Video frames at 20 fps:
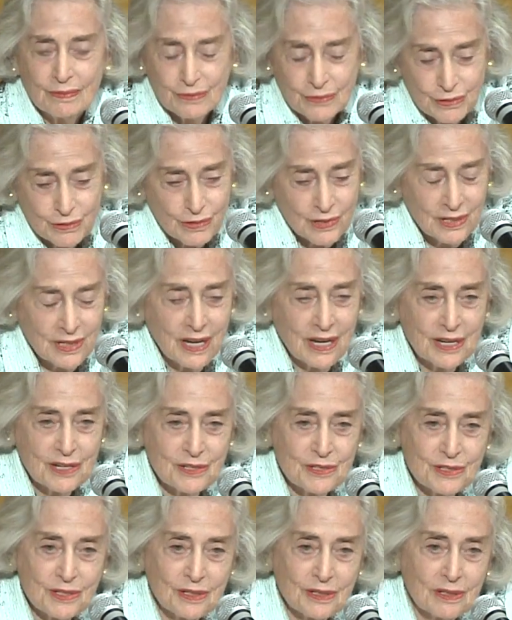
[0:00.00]

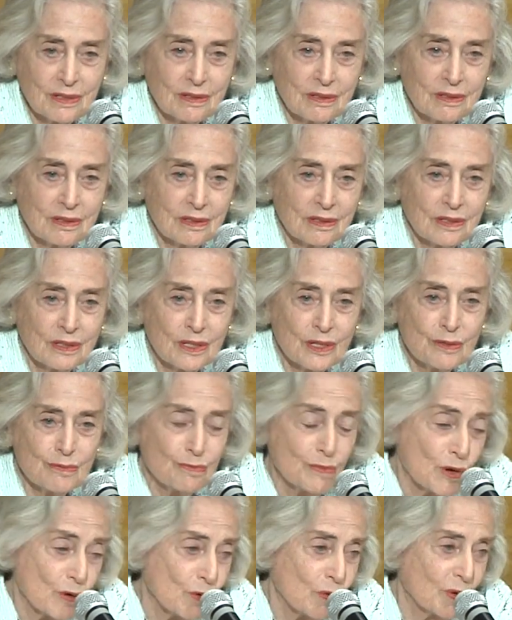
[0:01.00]
fertilizing,
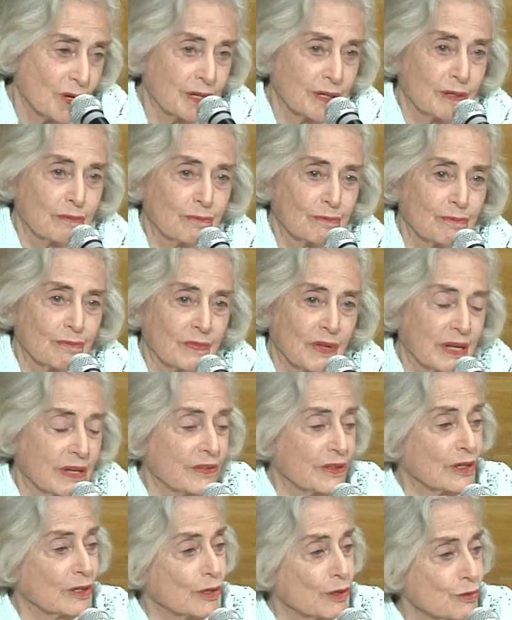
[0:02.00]
mowing,
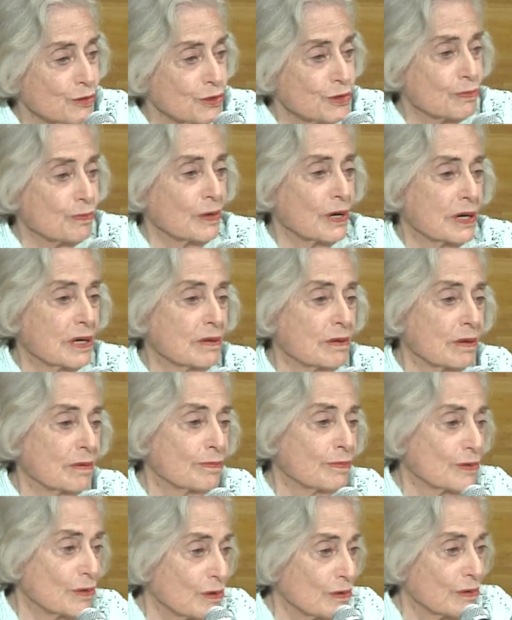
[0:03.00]
and the low spray
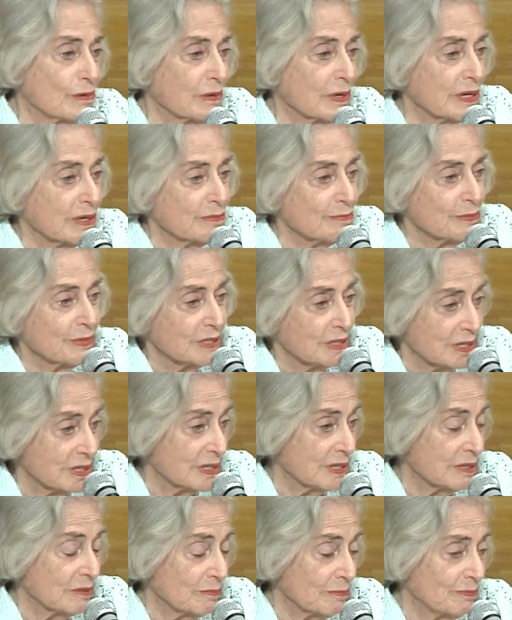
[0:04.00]
program
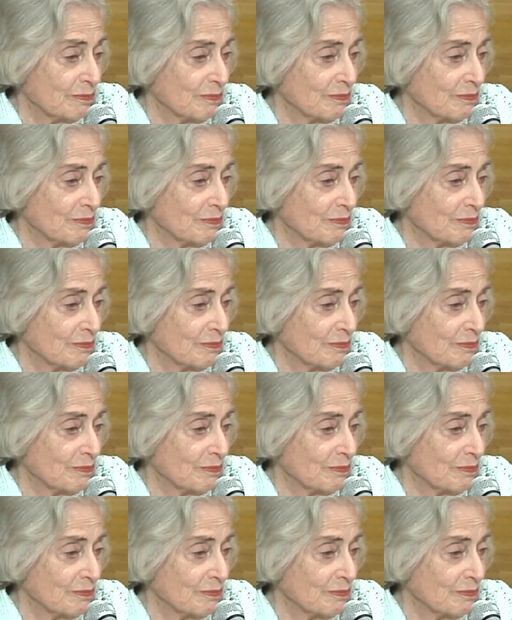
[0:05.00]
began.